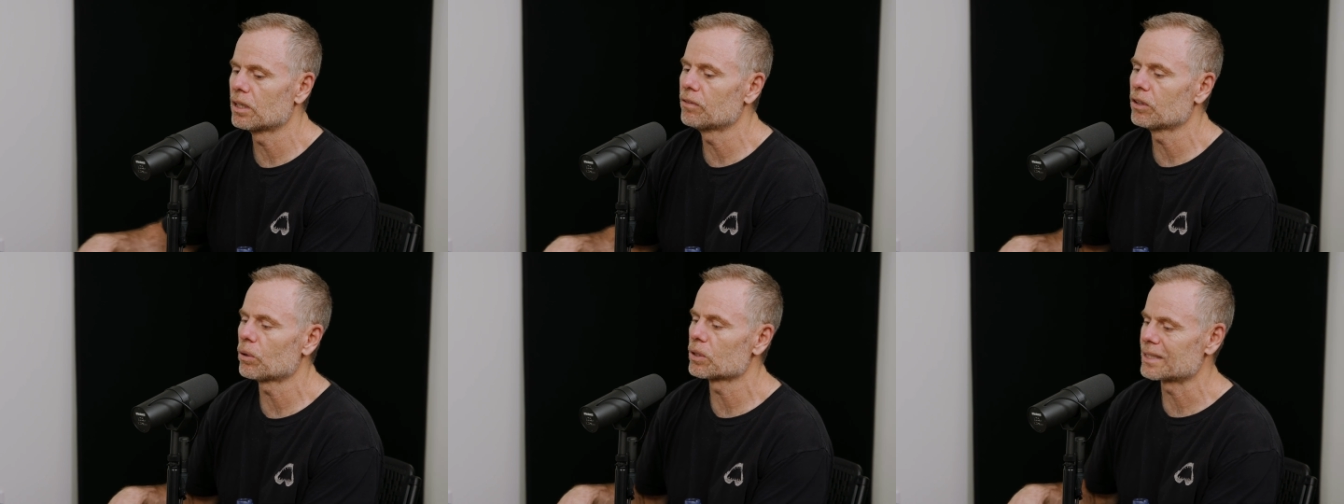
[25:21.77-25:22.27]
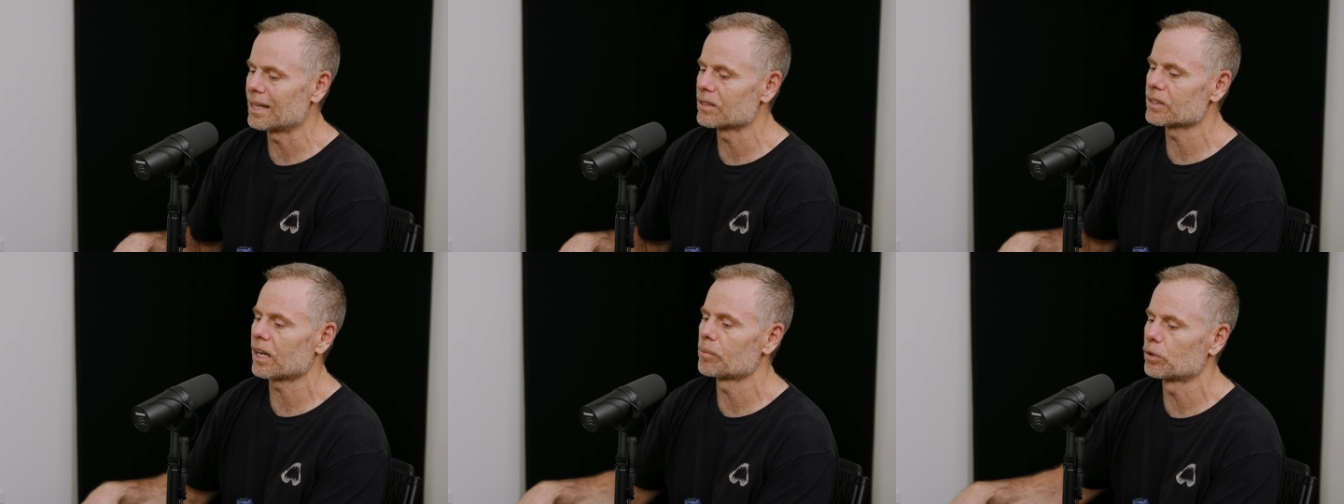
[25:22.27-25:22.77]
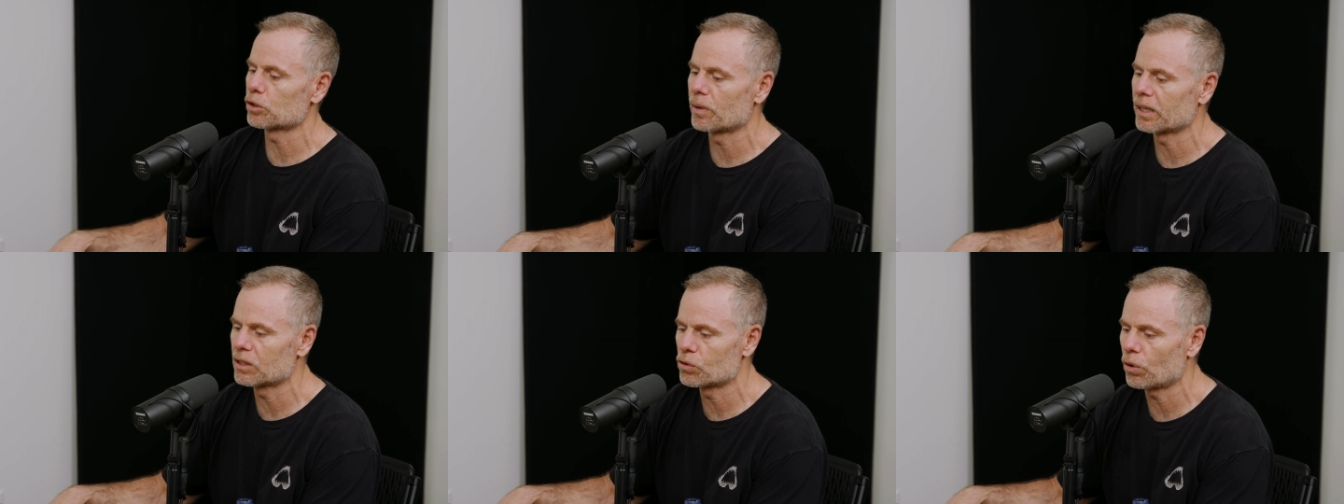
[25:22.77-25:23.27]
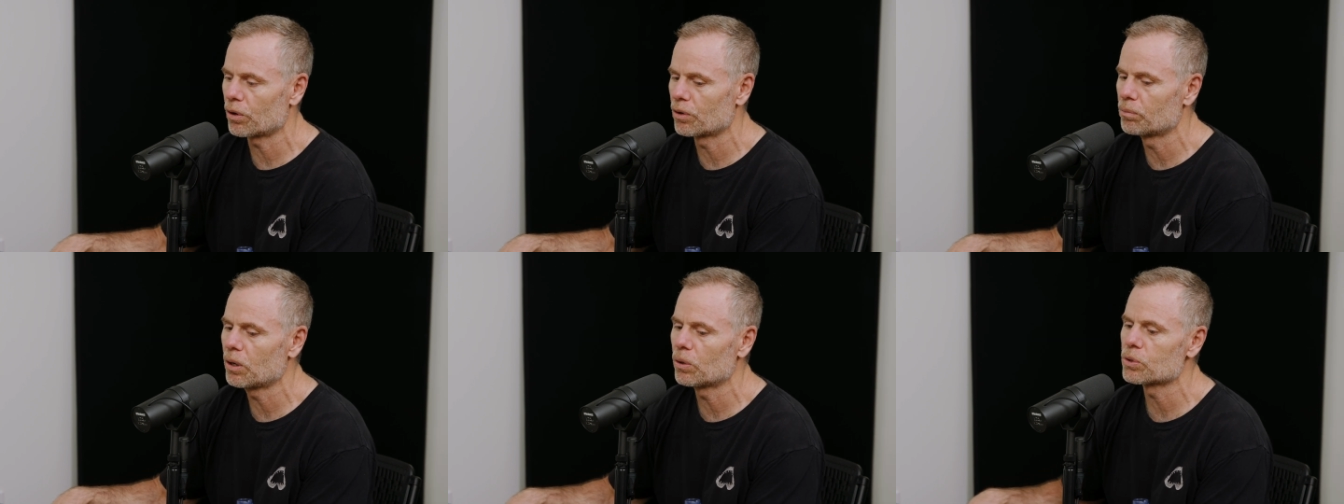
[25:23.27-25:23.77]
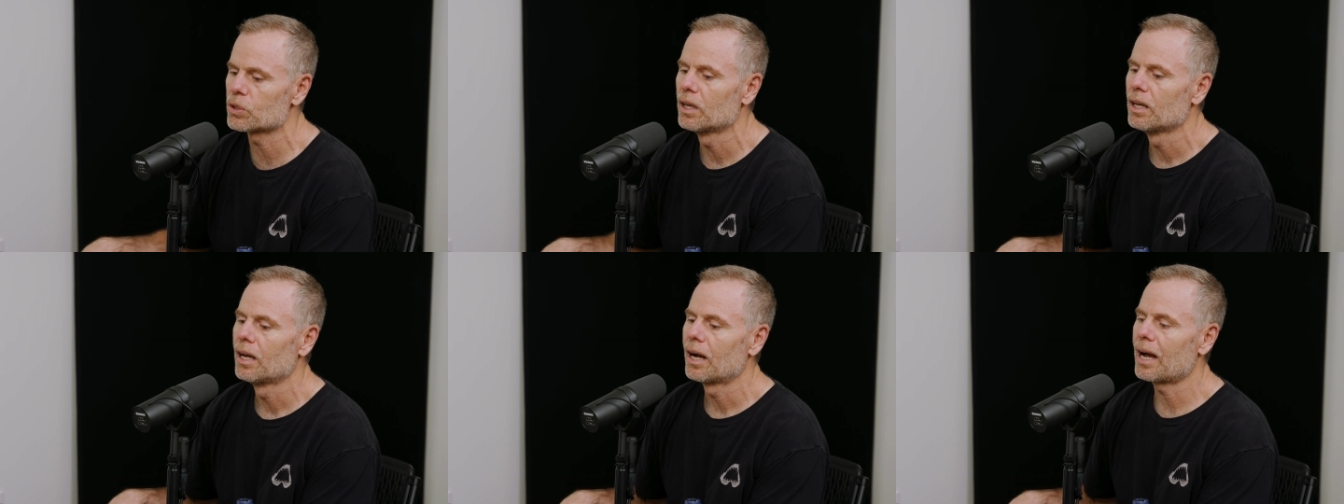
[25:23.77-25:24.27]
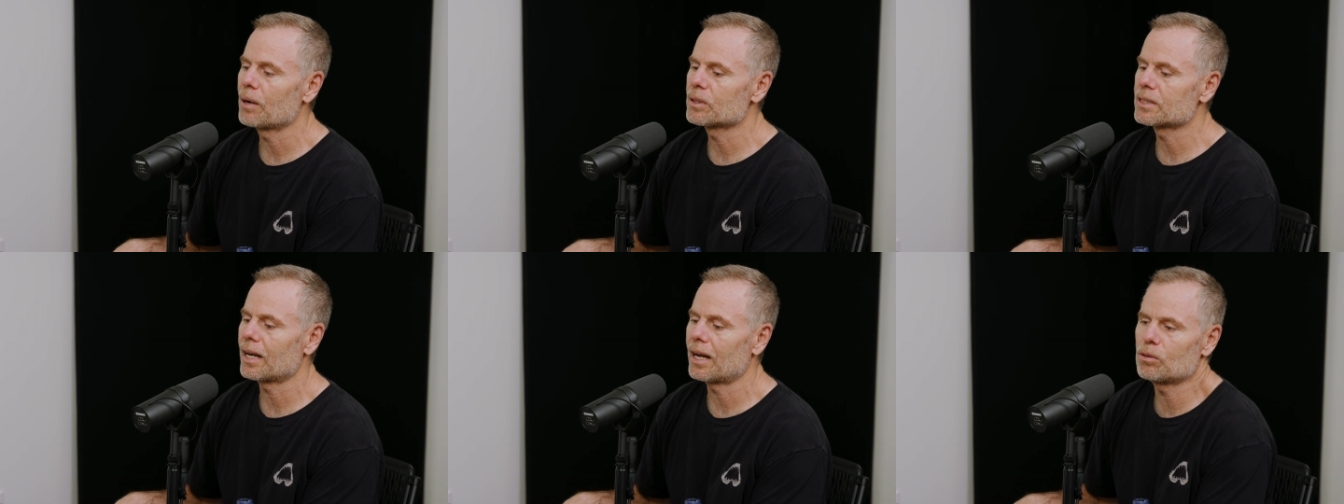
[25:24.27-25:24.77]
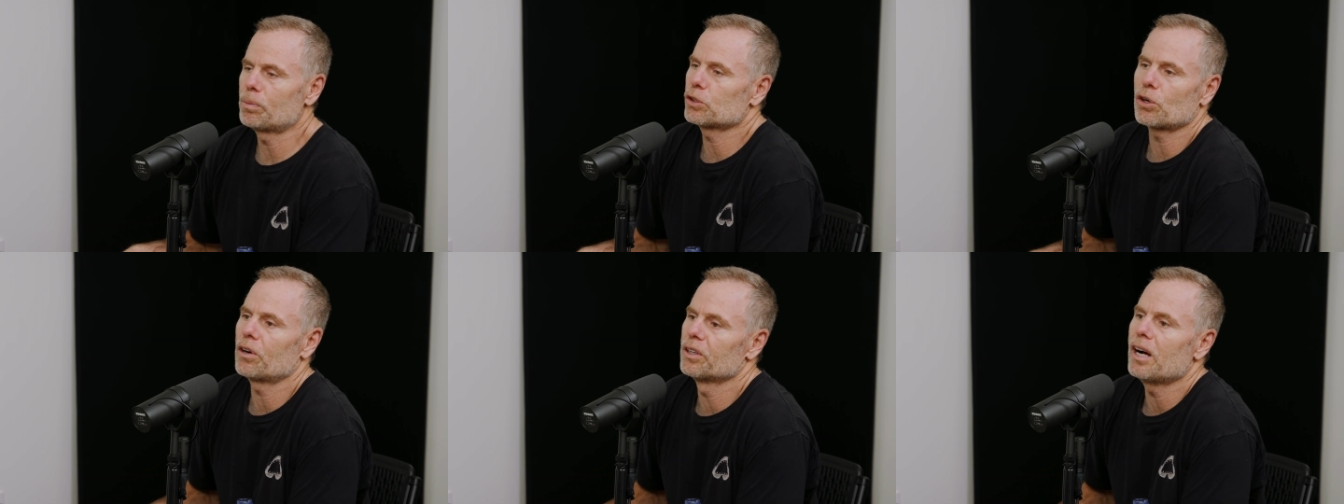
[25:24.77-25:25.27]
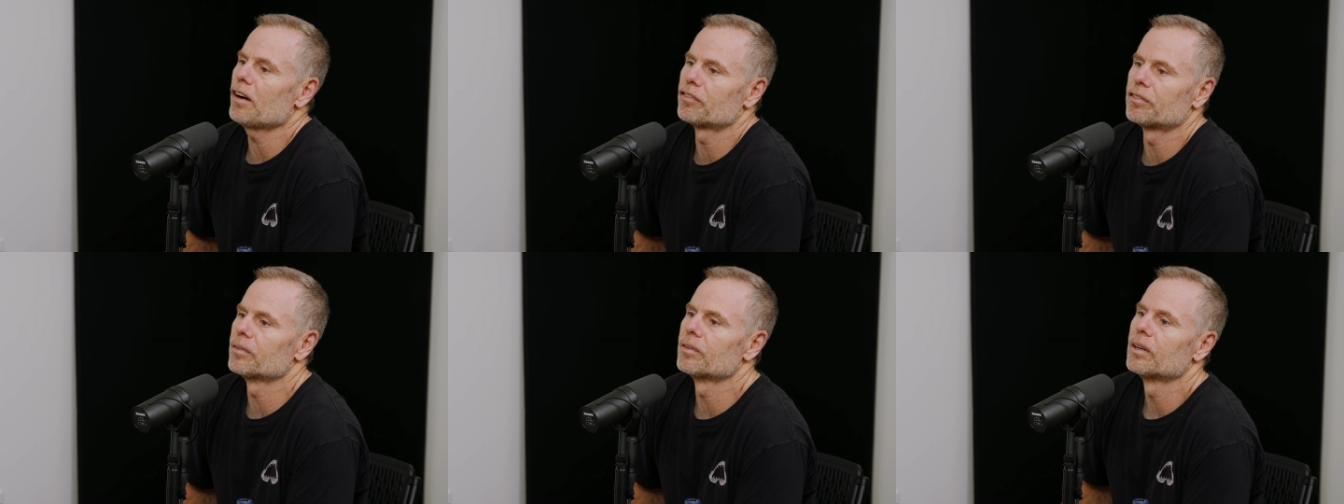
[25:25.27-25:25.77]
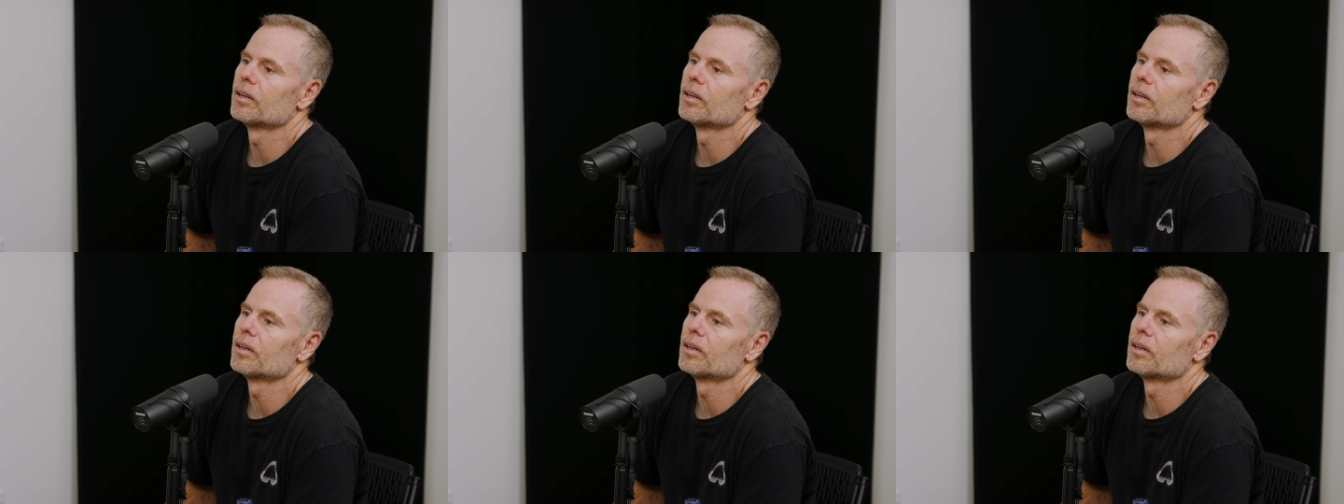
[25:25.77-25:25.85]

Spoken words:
even though it sounds like I push my kids harder than most, I would say I don't push hard enough